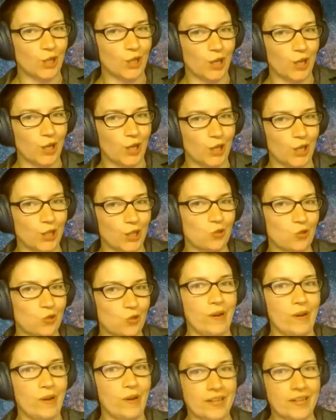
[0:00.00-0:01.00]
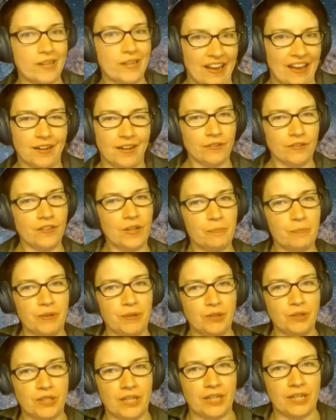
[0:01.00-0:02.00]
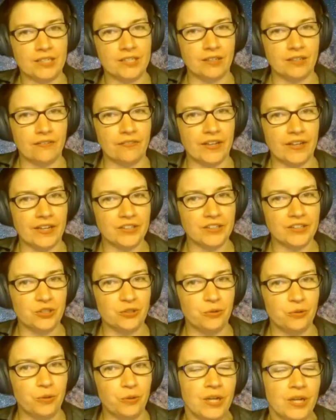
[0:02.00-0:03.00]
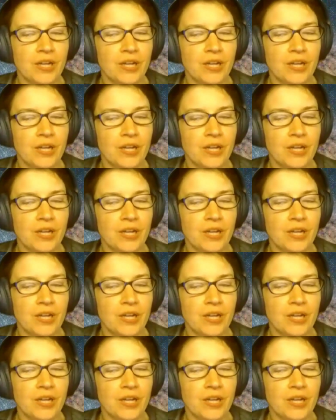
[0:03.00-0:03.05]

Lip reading: we can test that. I feel like Bill Nye said that too.